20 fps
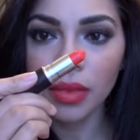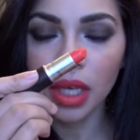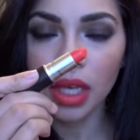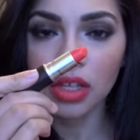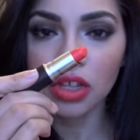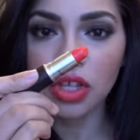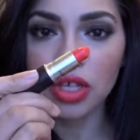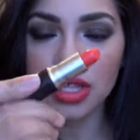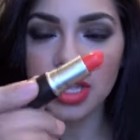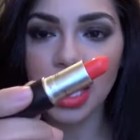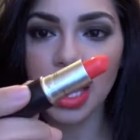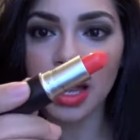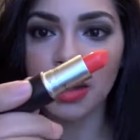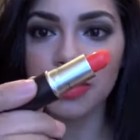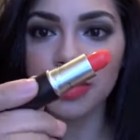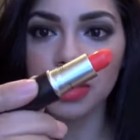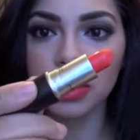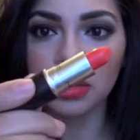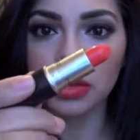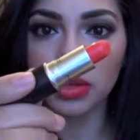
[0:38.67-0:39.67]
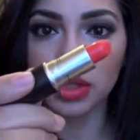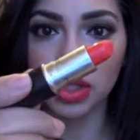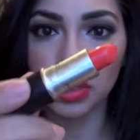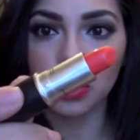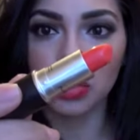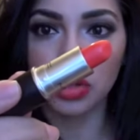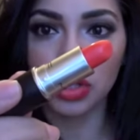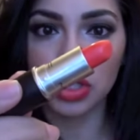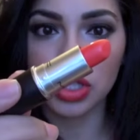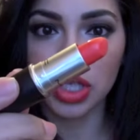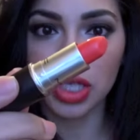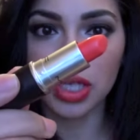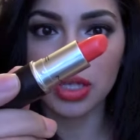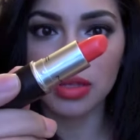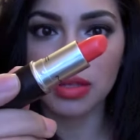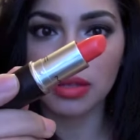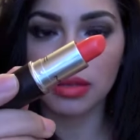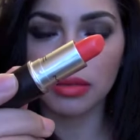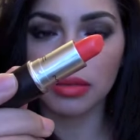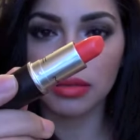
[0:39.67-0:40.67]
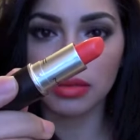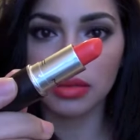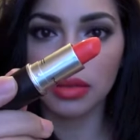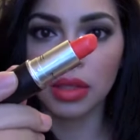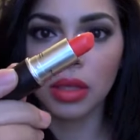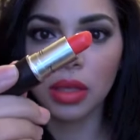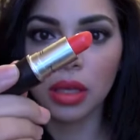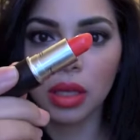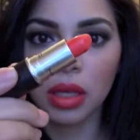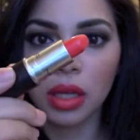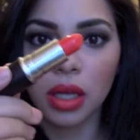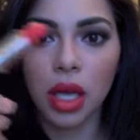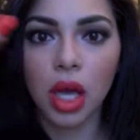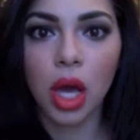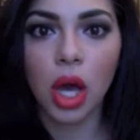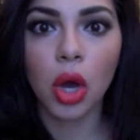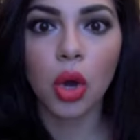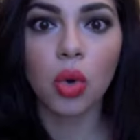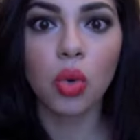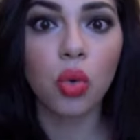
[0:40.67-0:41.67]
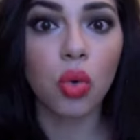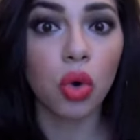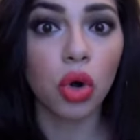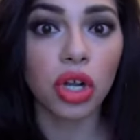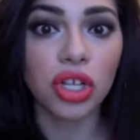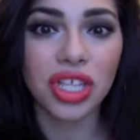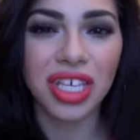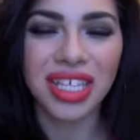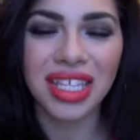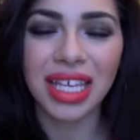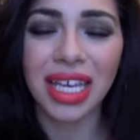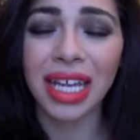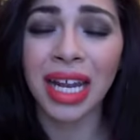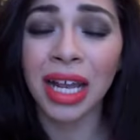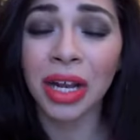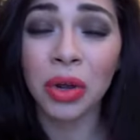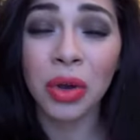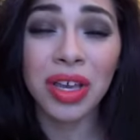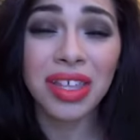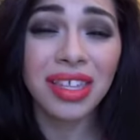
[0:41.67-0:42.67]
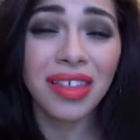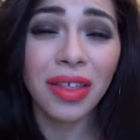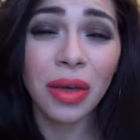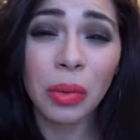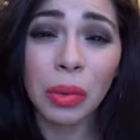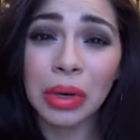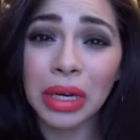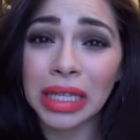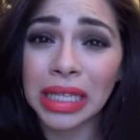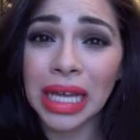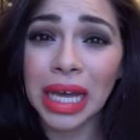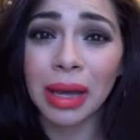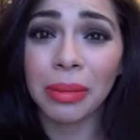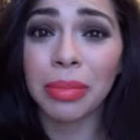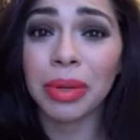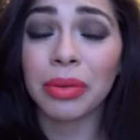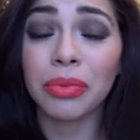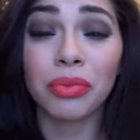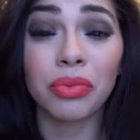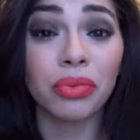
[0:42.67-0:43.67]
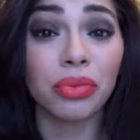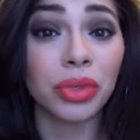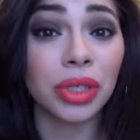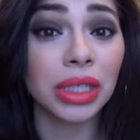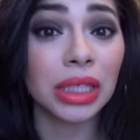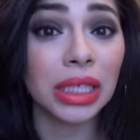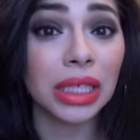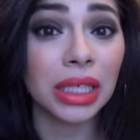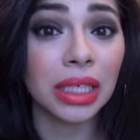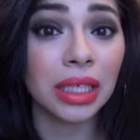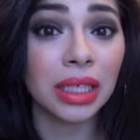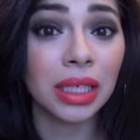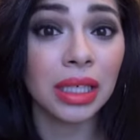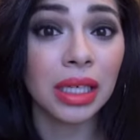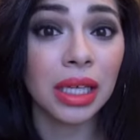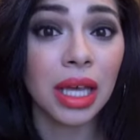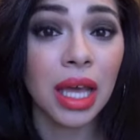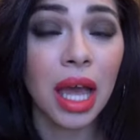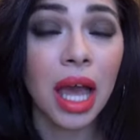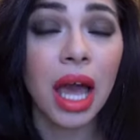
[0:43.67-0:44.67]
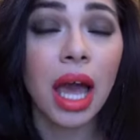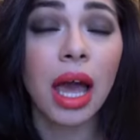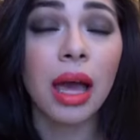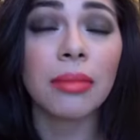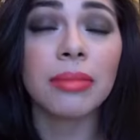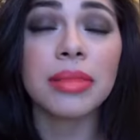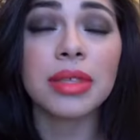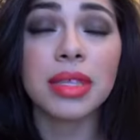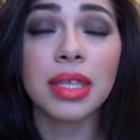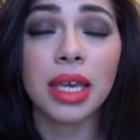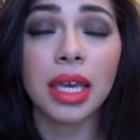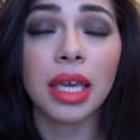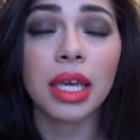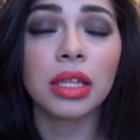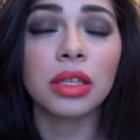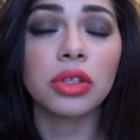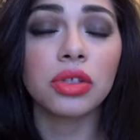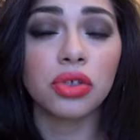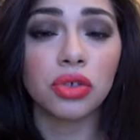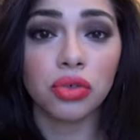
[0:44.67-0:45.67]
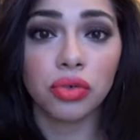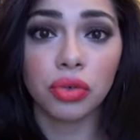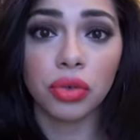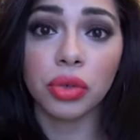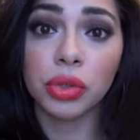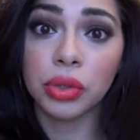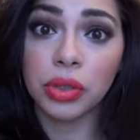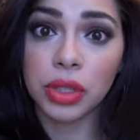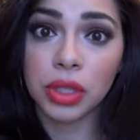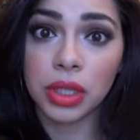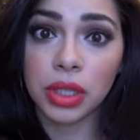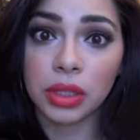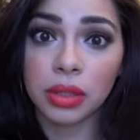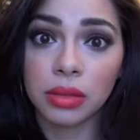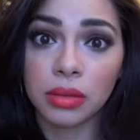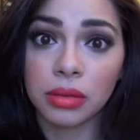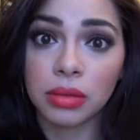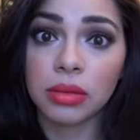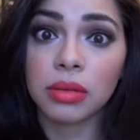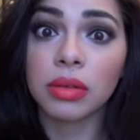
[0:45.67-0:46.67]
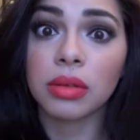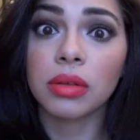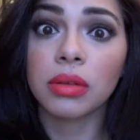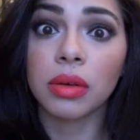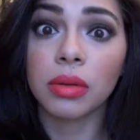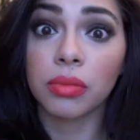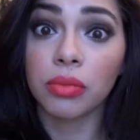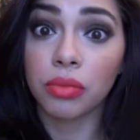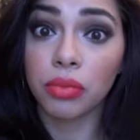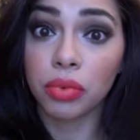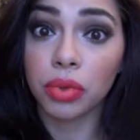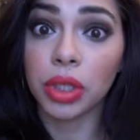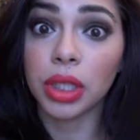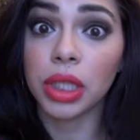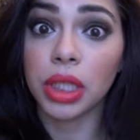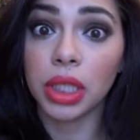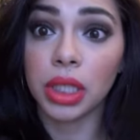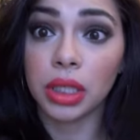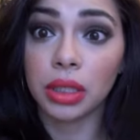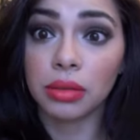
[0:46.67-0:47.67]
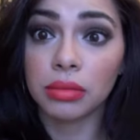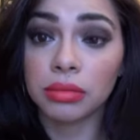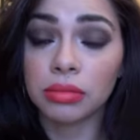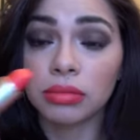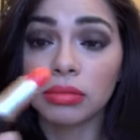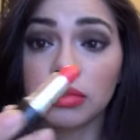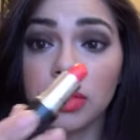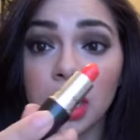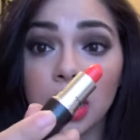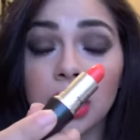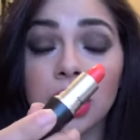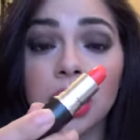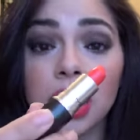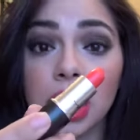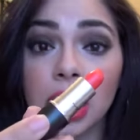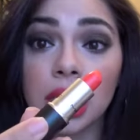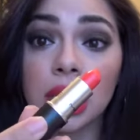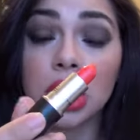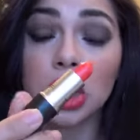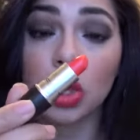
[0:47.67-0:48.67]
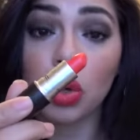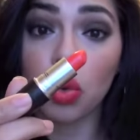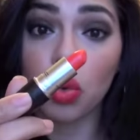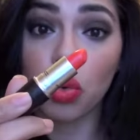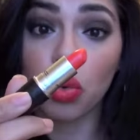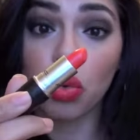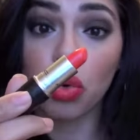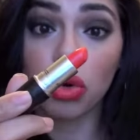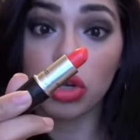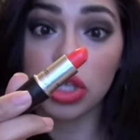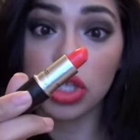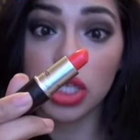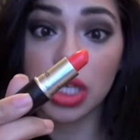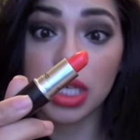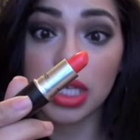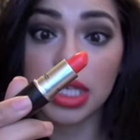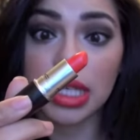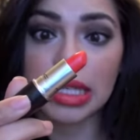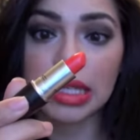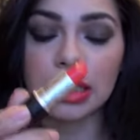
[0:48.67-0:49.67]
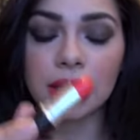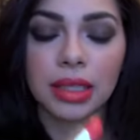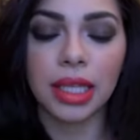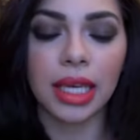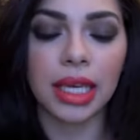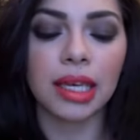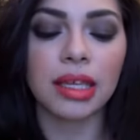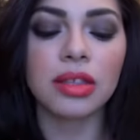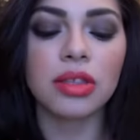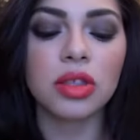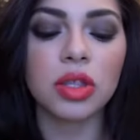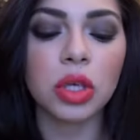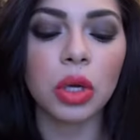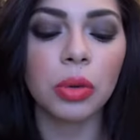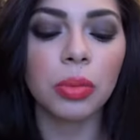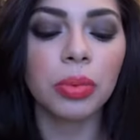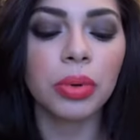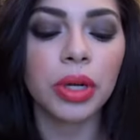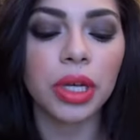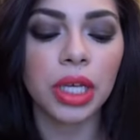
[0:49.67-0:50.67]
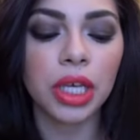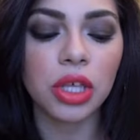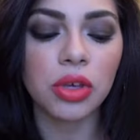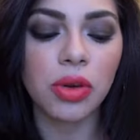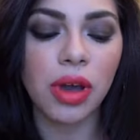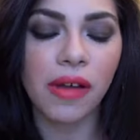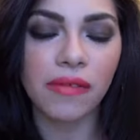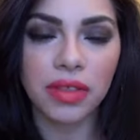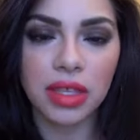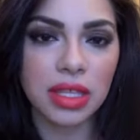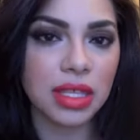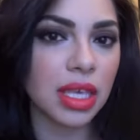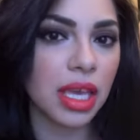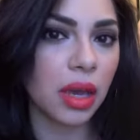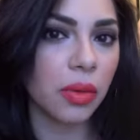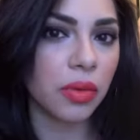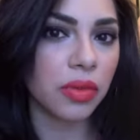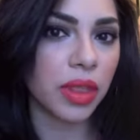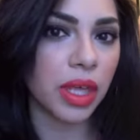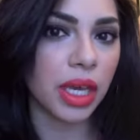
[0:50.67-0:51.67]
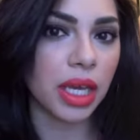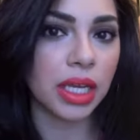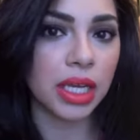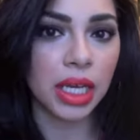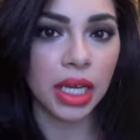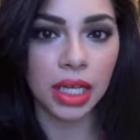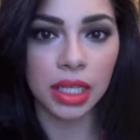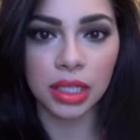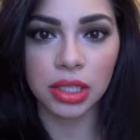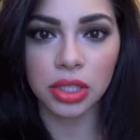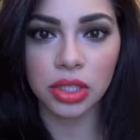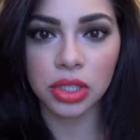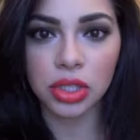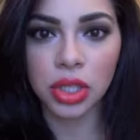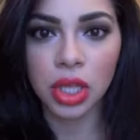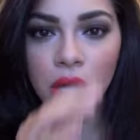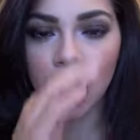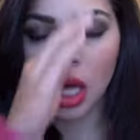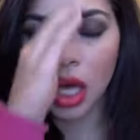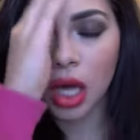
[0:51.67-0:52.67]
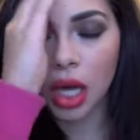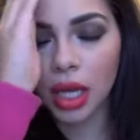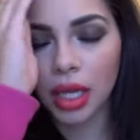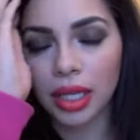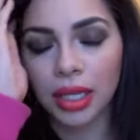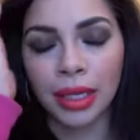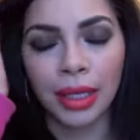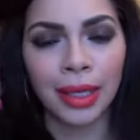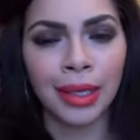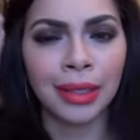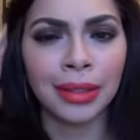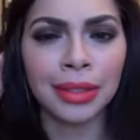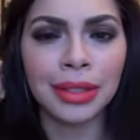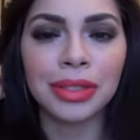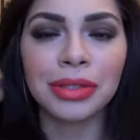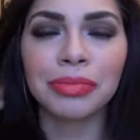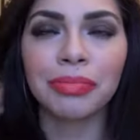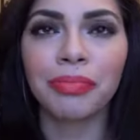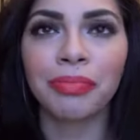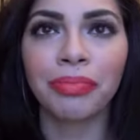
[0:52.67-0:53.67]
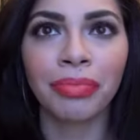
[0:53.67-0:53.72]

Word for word: It's just absolutely gorgeous. Gorgeous. And I know I said that word a lot, but really, I'm saying the truth. Really. It's gorgeous. Like, it's so pretty. You have to say it with like an English New